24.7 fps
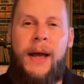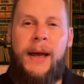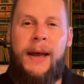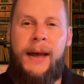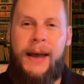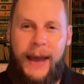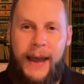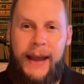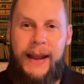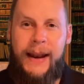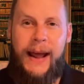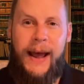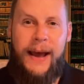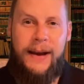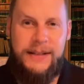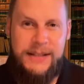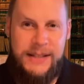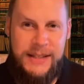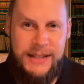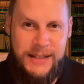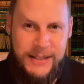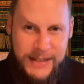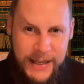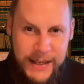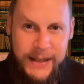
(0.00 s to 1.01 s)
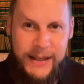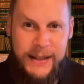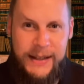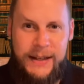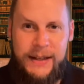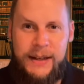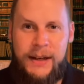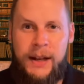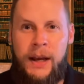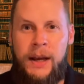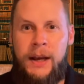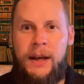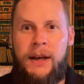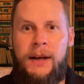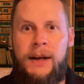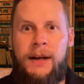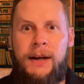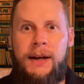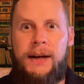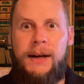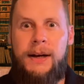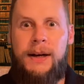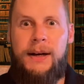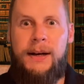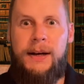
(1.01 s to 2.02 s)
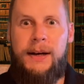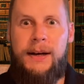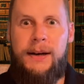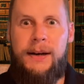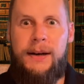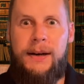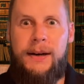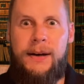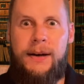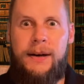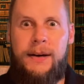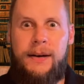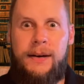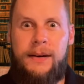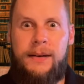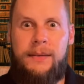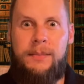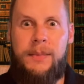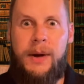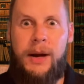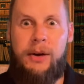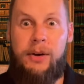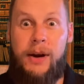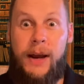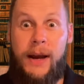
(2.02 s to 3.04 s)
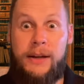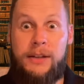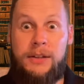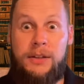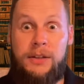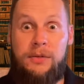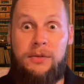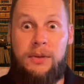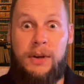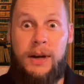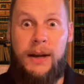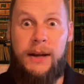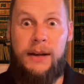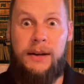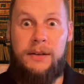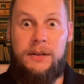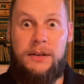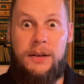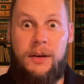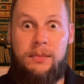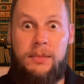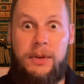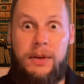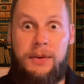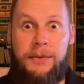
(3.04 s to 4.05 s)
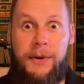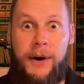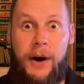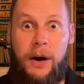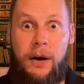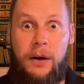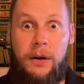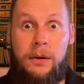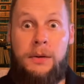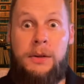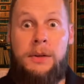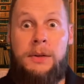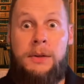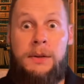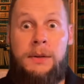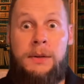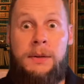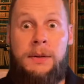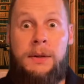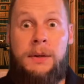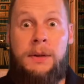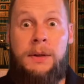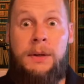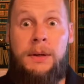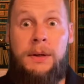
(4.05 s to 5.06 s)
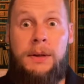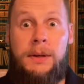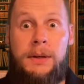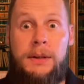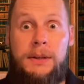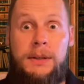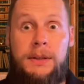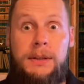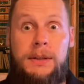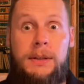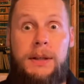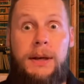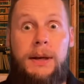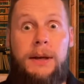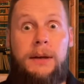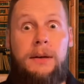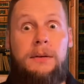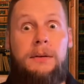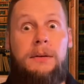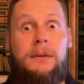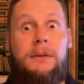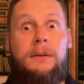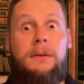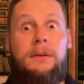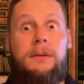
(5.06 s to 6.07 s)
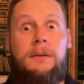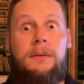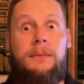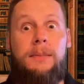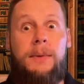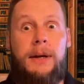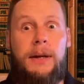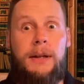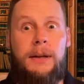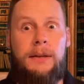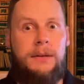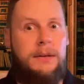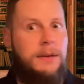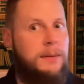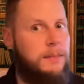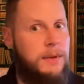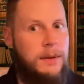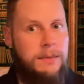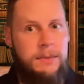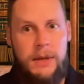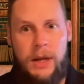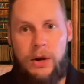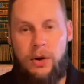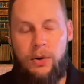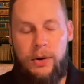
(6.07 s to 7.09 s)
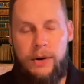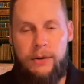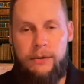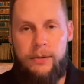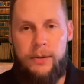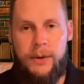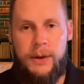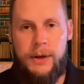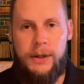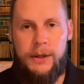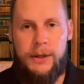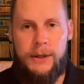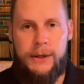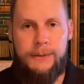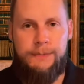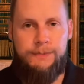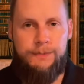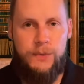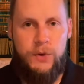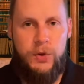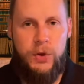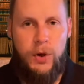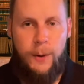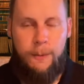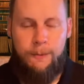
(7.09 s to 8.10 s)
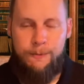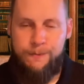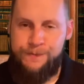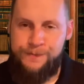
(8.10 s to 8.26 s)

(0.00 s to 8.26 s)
and has seen my reaction when I hear something fall. It's just like, oh man, sometimes I don't even want to look. So